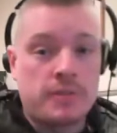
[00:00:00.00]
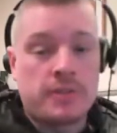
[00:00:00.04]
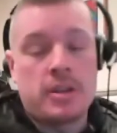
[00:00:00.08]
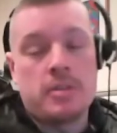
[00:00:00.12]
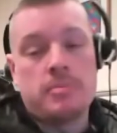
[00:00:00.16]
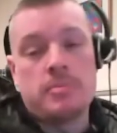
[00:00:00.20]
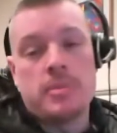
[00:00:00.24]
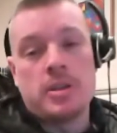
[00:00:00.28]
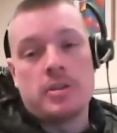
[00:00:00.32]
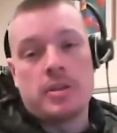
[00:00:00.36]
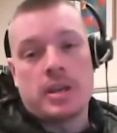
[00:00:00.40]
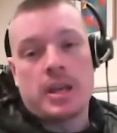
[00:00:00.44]
of
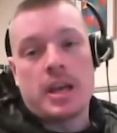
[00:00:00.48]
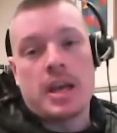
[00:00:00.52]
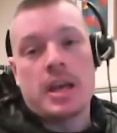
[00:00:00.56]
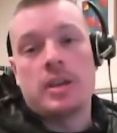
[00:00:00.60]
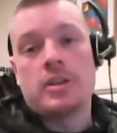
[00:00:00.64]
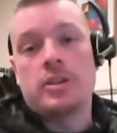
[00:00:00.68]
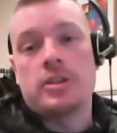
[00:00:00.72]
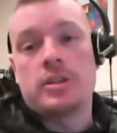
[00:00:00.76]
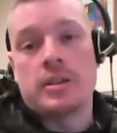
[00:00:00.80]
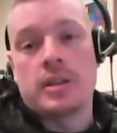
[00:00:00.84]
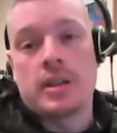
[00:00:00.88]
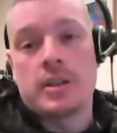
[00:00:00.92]

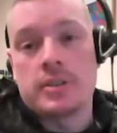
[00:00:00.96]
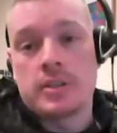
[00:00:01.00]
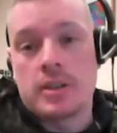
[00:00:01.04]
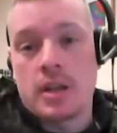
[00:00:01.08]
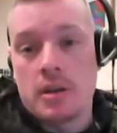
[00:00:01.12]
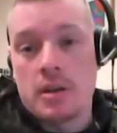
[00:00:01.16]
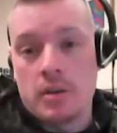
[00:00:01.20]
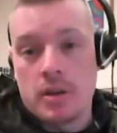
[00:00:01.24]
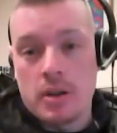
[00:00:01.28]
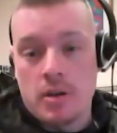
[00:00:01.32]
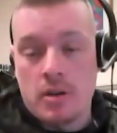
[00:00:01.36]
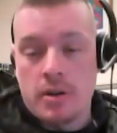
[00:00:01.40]
communication that's
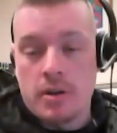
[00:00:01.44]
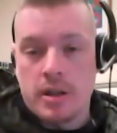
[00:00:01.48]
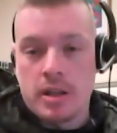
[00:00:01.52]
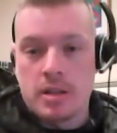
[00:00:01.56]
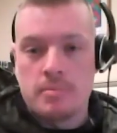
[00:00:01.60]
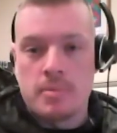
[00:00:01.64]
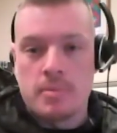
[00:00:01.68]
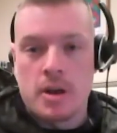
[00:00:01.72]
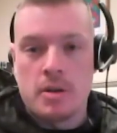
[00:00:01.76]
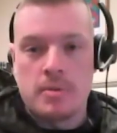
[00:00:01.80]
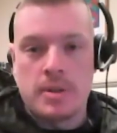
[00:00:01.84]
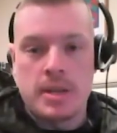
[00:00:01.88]
going on at
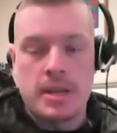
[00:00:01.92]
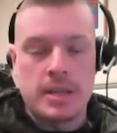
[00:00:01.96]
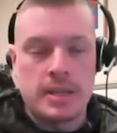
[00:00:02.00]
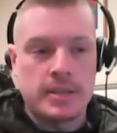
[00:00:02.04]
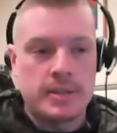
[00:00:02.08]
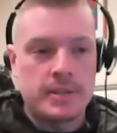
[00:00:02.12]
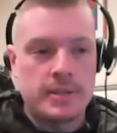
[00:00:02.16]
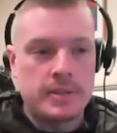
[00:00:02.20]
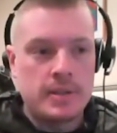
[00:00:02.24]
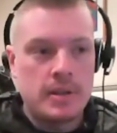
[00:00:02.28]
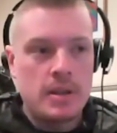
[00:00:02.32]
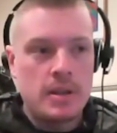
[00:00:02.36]
the moment.
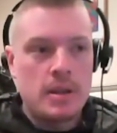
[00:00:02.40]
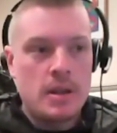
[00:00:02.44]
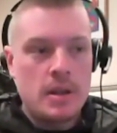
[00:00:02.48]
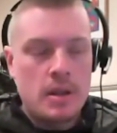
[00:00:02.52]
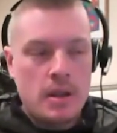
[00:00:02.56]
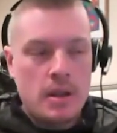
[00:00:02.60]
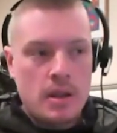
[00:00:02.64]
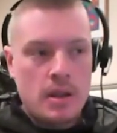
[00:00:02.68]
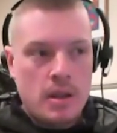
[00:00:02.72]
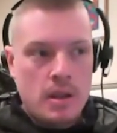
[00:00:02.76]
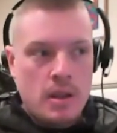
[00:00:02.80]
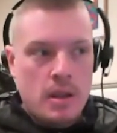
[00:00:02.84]
It's
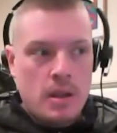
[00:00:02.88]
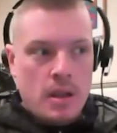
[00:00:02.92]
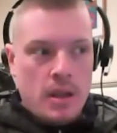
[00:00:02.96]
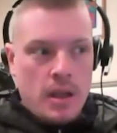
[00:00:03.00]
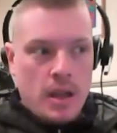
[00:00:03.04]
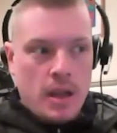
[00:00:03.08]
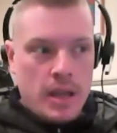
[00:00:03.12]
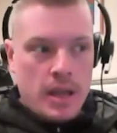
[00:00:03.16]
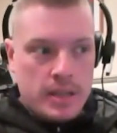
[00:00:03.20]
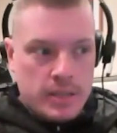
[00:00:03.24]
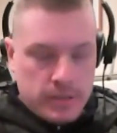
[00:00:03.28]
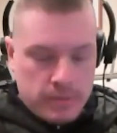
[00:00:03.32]

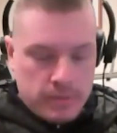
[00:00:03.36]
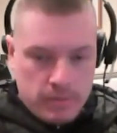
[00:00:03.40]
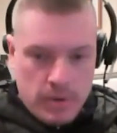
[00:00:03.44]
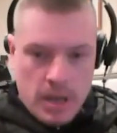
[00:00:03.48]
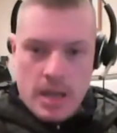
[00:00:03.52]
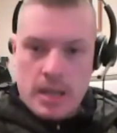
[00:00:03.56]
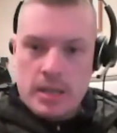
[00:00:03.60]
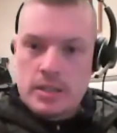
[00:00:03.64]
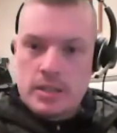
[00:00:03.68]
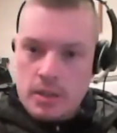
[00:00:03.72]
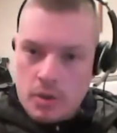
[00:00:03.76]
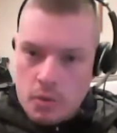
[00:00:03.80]

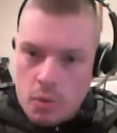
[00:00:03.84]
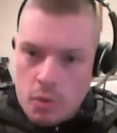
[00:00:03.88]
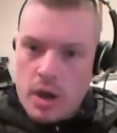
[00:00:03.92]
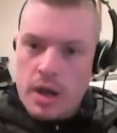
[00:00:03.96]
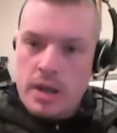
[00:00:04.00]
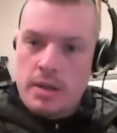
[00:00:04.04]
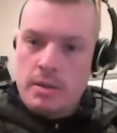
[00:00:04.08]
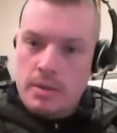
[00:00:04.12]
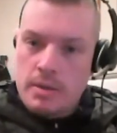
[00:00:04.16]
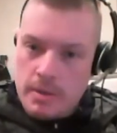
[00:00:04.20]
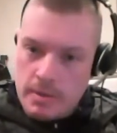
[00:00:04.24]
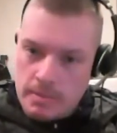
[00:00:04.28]

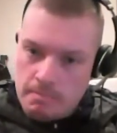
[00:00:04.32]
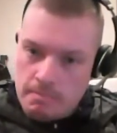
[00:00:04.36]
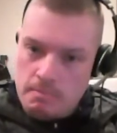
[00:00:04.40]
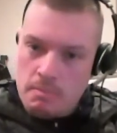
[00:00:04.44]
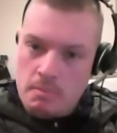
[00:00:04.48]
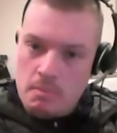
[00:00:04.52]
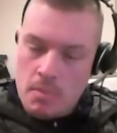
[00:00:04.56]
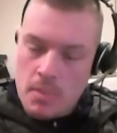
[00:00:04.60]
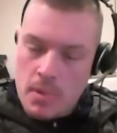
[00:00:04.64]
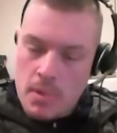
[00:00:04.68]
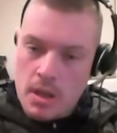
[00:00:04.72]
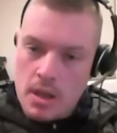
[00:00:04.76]
quite,
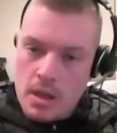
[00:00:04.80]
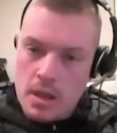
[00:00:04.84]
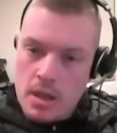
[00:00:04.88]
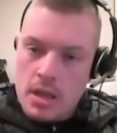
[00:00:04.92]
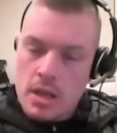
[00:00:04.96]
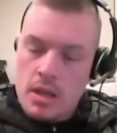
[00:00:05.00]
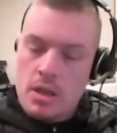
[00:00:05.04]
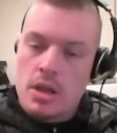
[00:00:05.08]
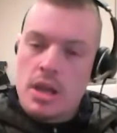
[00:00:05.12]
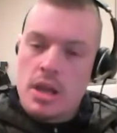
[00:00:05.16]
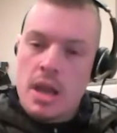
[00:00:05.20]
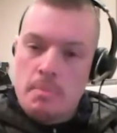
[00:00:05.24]

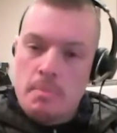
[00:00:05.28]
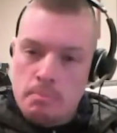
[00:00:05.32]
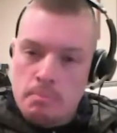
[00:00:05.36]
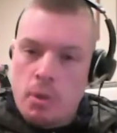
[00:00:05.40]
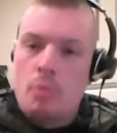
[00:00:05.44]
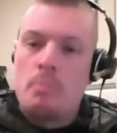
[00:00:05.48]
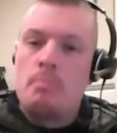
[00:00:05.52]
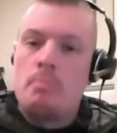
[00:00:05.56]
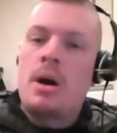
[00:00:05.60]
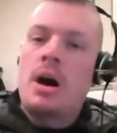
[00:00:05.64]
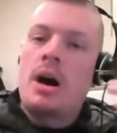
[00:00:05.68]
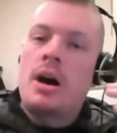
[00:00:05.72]
you're getting
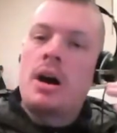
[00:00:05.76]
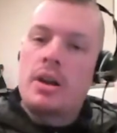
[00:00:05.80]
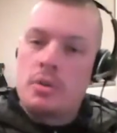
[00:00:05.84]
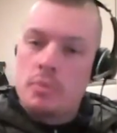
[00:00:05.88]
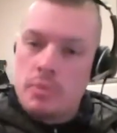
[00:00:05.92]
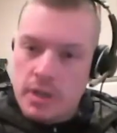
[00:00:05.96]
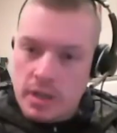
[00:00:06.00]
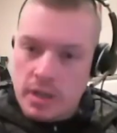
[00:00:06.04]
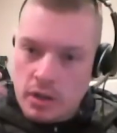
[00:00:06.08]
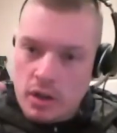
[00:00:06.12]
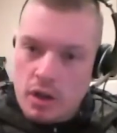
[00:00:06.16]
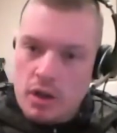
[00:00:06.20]
bombarded
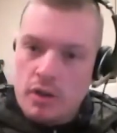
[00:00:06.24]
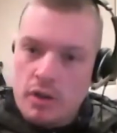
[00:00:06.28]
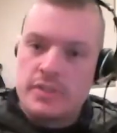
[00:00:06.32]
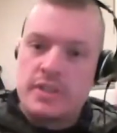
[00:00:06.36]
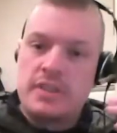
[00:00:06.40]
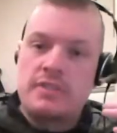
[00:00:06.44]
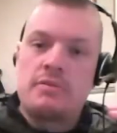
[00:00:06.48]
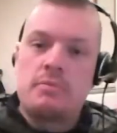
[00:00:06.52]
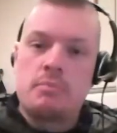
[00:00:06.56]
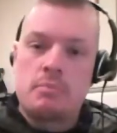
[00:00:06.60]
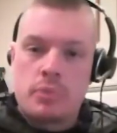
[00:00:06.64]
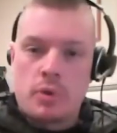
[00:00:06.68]
with a lot of
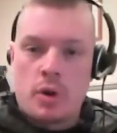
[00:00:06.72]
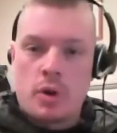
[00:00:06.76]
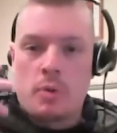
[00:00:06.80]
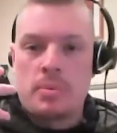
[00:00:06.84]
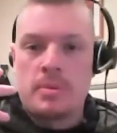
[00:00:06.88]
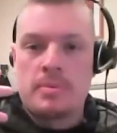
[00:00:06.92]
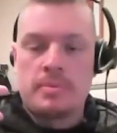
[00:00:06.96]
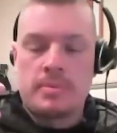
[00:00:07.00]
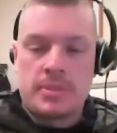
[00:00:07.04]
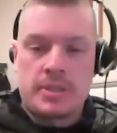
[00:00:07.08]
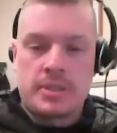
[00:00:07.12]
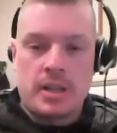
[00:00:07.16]
different
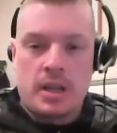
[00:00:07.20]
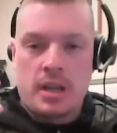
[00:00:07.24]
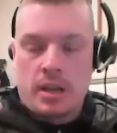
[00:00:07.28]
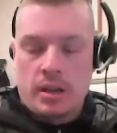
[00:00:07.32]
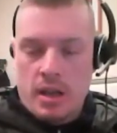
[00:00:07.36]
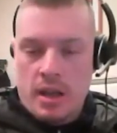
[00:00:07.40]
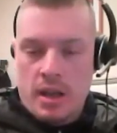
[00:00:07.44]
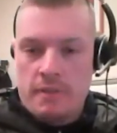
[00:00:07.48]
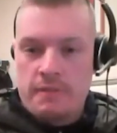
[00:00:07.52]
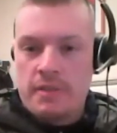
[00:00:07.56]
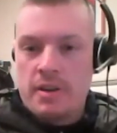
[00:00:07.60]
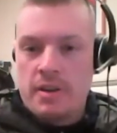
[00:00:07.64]
problems
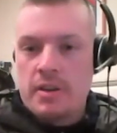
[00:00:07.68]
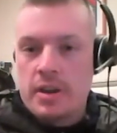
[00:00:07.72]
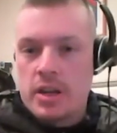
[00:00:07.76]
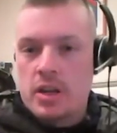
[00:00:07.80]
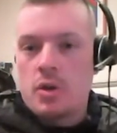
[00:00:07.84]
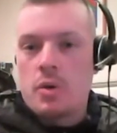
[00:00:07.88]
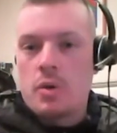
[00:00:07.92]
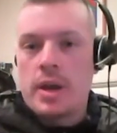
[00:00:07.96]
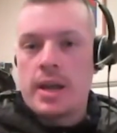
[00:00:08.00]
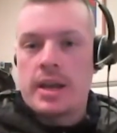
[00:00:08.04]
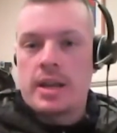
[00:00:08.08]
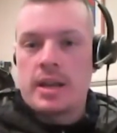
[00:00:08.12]
very
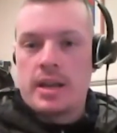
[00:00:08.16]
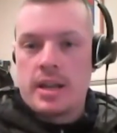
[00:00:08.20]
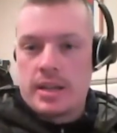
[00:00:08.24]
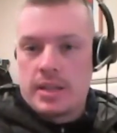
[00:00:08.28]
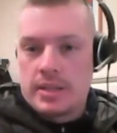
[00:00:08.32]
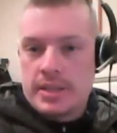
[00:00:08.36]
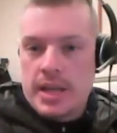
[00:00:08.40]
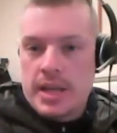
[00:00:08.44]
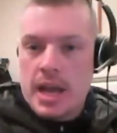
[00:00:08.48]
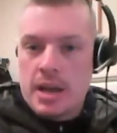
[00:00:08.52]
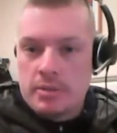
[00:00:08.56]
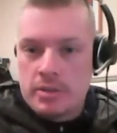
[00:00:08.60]
quickly, and
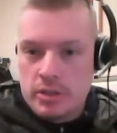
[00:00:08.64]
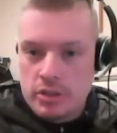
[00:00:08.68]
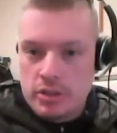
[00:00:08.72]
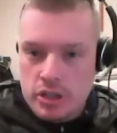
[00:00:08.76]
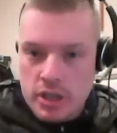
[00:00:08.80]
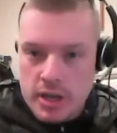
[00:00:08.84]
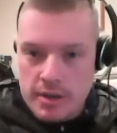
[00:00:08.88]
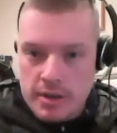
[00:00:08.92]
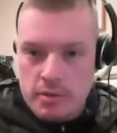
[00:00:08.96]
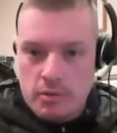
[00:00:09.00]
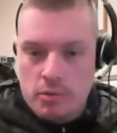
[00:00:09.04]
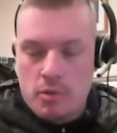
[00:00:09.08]
it's how to
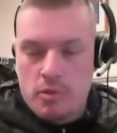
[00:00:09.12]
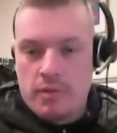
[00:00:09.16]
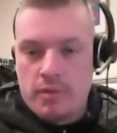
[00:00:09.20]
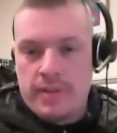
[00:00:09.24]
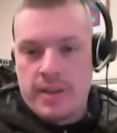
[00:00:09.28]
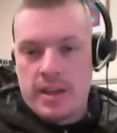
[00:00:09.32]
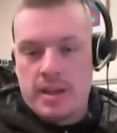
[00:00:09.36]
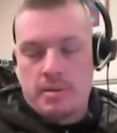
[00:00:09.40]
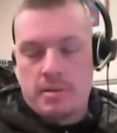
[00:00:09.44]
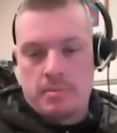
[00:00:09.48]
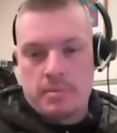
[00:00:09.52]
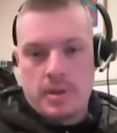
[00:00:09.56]
juggle all
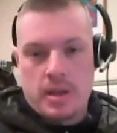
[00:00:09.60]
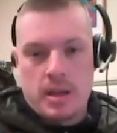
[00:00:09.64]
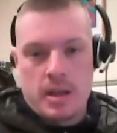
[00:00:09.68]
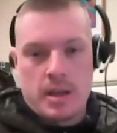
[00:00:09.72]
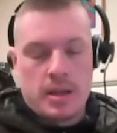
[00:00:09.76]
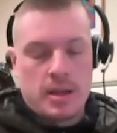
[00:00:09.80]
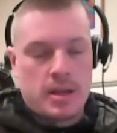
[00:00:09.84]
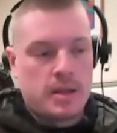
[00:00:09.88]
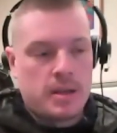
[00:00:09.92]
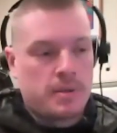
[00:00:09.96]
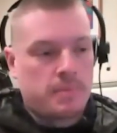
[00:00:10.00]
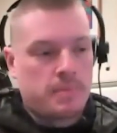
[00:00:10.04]
that.
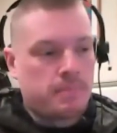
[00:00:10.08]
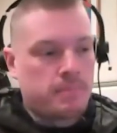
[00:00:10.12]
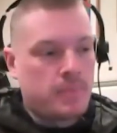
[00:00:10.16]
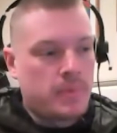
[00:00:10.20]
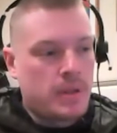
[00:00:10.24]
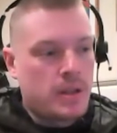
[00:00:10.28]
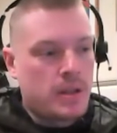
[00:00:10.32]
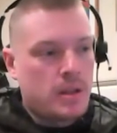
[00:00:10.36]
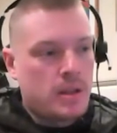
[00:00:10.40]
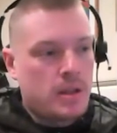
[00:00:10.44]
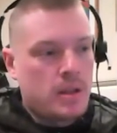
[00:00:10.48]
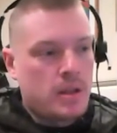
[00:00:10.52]
And
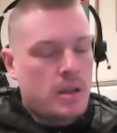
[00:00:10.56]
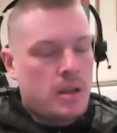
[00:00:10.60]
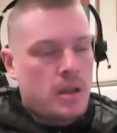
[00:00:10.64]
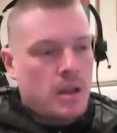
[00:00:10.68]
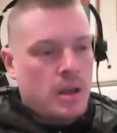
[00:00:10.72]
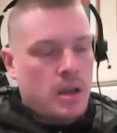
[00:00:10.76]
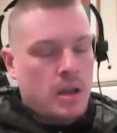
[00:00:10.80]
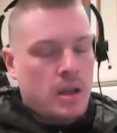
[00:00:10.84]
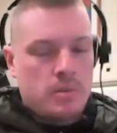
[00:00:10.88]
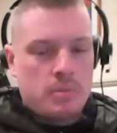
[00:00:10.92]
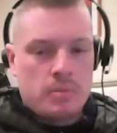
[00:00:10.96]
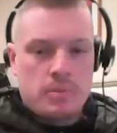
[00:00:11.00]

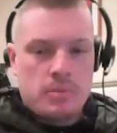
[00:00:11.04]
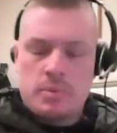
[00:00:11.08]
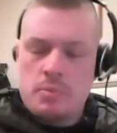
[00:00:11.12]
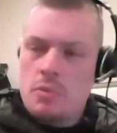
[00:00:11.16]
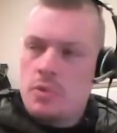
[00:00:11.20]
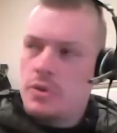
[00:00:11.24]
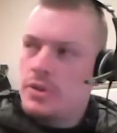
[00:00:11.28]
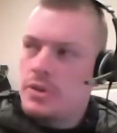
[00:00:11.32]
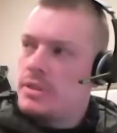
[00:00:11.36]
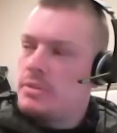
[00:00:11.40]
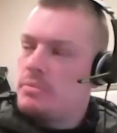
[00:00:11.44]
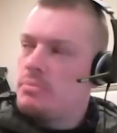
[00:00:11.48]

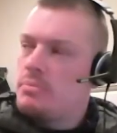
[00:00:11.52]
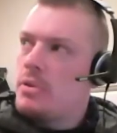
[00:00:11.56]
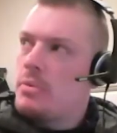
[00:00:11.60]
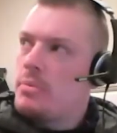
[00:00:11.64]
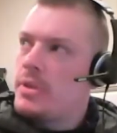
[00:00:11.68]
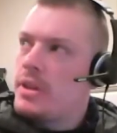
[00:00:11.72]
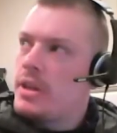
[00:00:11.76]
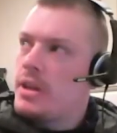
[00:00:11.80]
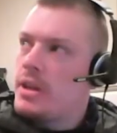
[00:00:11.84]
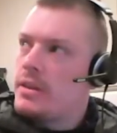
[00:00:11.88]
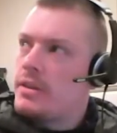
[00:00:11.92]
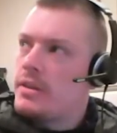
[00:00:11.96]
what's
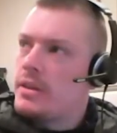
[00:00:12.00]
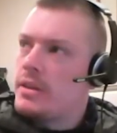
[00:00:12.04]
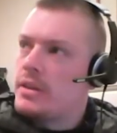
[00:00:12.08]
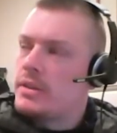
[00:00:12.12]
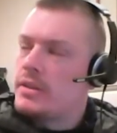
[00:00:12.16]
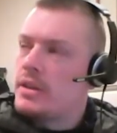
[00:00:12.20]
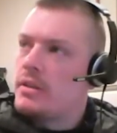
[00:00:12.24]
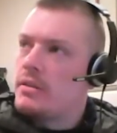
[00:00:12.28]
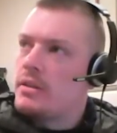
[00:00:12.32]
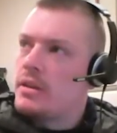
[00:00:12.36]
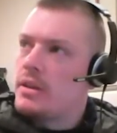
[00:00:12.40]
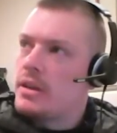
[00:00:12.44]
probably the other thing I
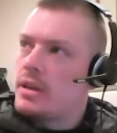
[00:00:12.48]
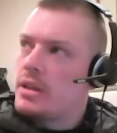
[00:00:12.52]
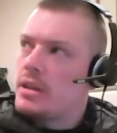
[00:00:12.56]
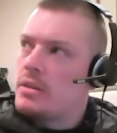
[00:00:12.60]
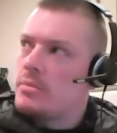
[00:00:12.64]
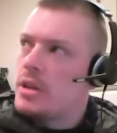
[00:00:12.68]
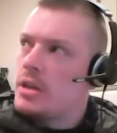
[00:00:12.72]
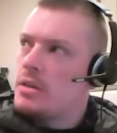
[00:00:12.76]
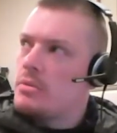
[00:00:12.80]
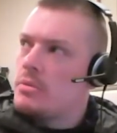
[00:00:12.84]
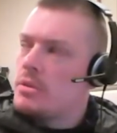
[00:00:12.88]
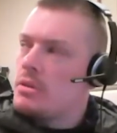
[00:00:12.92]
don't like at the
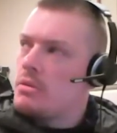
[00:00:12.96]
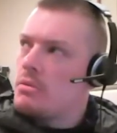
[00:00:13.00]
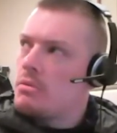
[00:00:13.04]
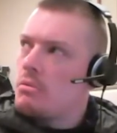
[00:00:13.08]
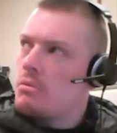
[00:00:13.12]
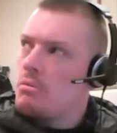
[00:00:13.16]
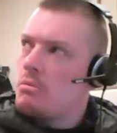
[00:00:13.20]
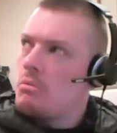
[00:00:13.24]
moment?